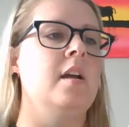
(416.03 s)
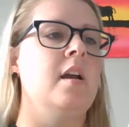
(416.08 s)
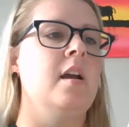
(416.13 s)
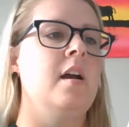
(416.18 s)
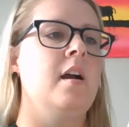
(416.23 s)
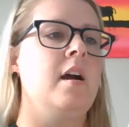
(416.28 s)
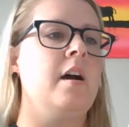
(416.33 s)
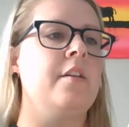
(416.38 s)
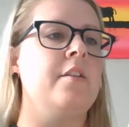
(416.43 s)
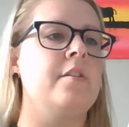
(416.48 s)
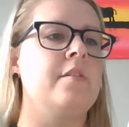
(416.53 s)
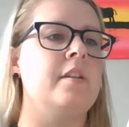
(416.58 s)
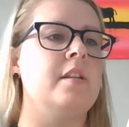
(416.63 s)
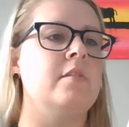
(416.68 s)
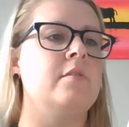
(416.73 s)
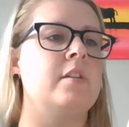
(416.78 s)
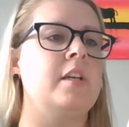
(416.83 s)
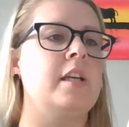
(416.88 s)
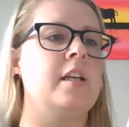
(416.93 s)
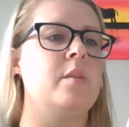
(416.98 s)
Other than
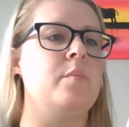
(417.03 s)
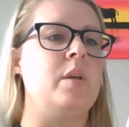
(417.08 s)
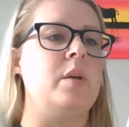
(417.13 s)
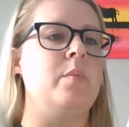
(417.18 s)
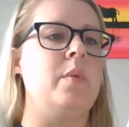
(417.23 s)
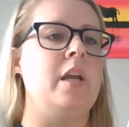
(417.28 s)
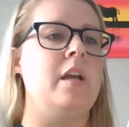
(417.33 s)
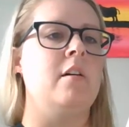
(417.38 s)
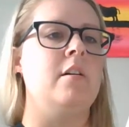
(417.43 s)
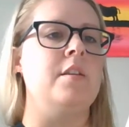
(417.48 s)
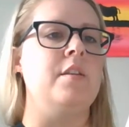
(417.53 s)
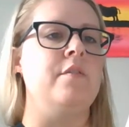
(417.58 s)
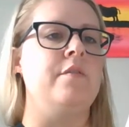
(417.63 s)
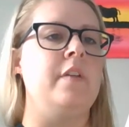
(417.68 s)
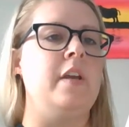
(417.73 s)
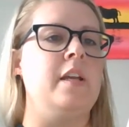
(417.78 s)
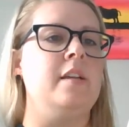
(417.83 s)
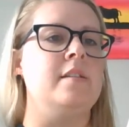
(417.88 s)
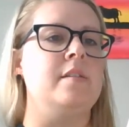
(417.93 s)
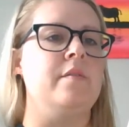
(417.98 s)
looking a bit pale in the
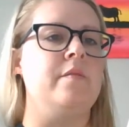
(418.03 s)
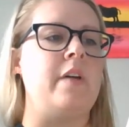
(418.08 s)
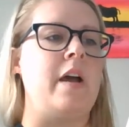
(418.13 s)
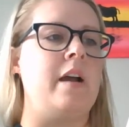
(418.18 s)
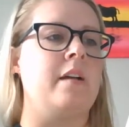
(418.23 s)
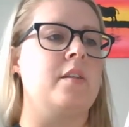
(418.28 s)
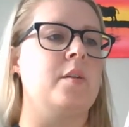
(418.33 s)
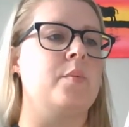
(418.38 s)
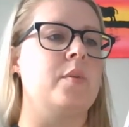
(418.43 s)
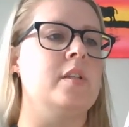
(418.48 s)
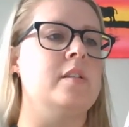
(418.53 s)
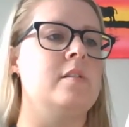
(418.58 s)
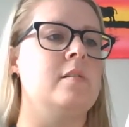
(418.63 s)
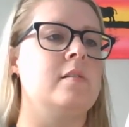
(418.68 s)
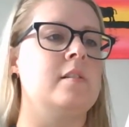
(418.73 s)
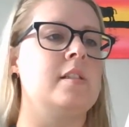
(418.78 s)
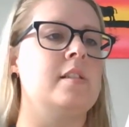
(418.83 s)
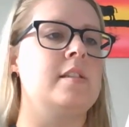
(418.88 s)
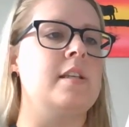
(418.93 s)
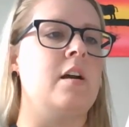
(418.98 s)
face, in fact, the prince
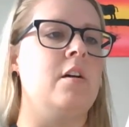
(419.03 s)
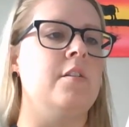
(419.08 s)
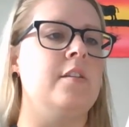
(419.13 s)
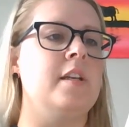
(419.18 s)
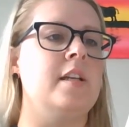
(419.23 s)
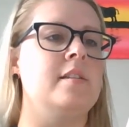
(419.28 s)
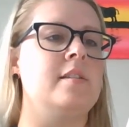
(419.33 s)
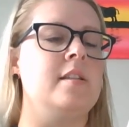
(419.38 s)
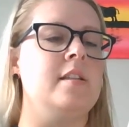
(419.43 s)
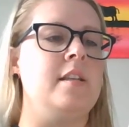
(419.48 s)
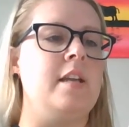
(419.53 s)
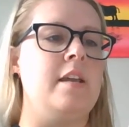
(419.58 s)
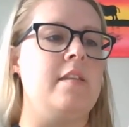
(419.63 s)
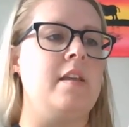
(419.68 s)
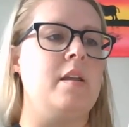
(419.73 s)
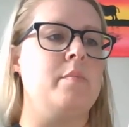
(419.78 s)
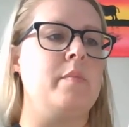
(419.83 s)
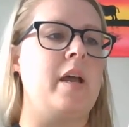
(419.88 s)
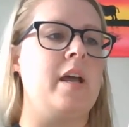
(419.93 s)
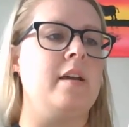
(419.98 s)
looked as healthy as the day
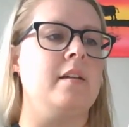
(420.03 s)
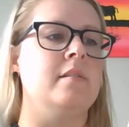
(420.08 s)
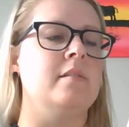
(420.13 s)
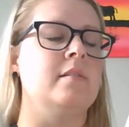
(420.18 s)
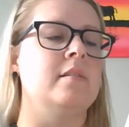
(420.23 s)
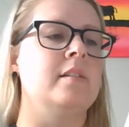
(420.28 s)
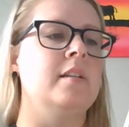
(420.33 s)
they'd met.